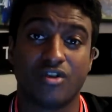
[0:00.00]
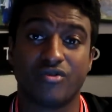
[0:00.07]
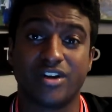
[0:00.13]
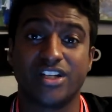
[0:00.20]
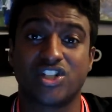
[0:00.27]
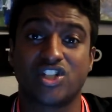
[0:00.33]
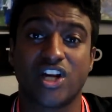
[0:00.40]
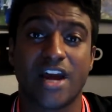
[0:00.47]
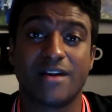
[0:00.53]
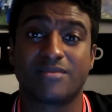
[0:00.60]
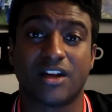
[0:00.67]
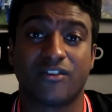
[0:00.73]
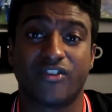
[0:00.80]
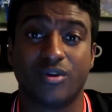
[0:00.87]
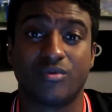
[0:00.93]
Reece
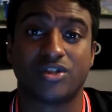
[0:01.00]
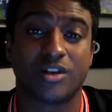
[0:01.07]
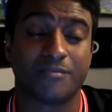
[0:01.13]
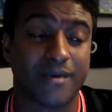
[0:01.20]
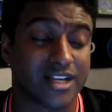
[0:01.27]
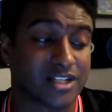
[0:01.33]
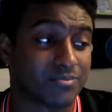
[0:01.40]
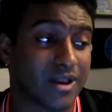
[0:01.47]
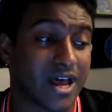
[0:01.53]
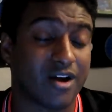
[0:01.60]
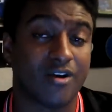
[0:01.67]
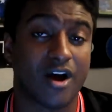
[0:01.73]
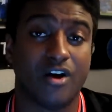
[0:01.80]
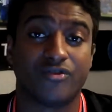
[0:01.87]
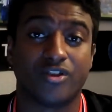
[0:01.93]
James, I think, was the best
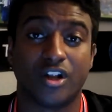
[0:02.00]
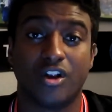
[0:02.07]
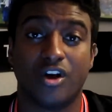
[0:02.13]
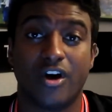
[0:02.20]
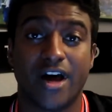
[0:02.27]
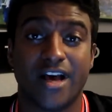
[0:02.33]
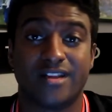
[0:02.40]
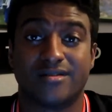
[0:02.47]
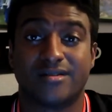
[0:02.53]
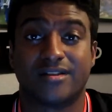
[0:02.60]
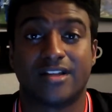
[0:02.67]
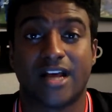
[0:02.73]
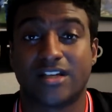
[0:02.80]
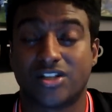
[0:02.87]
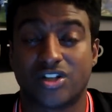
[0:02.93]
player out of the lot, and
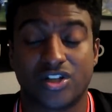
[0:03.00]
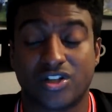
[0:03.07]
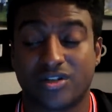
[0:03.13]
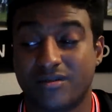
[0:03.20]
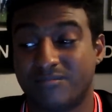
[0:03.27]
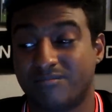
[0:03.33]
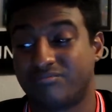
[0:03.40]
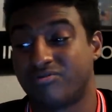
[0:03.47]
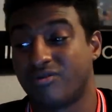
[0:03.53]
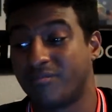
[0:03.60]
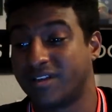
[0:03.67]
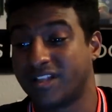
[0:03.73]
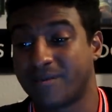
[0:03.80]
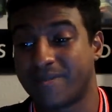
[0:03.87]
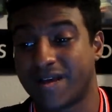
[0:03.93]
that's just
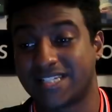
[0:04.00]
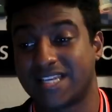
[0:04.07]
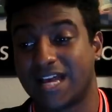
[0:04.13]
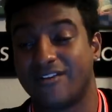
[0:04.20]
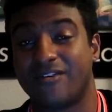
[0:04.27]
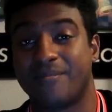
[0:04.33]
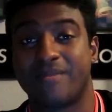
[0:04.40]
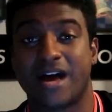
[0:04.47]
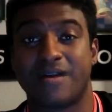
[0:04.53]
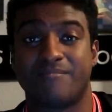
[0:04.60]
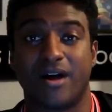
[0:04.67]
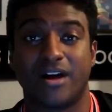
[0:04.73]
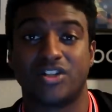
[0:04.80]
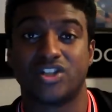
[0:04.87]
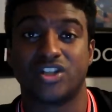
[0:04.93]
probably the best out of a bad
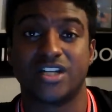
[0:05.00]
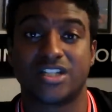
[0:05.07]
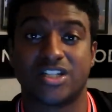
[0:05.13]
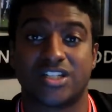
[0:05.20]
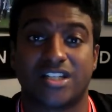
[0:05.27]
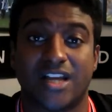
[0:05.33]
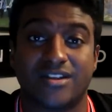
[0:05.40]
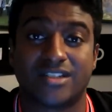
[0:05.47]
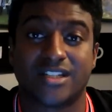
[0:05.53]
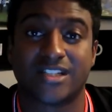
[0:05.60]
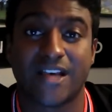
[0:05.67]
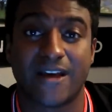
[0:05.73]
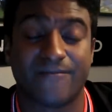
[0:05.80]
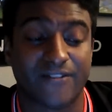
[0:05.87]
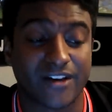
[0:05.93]
bunch, and it just sounds the
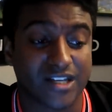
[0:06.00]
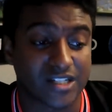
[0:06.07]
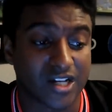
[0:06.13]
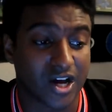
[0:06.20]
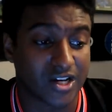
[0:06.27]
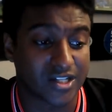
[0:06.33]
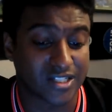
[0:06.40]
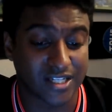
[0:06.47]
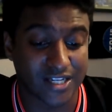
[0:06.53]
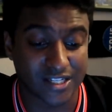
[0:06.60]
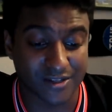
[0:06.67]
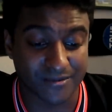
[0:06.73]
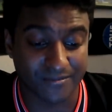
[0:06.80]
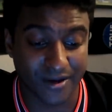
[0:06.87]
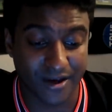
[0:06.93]
same thing as last
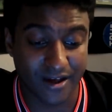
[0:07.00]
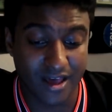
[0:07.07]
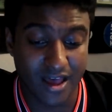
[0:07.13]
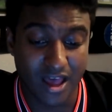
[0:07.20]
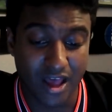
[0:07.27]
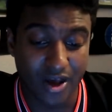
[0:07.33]
season, but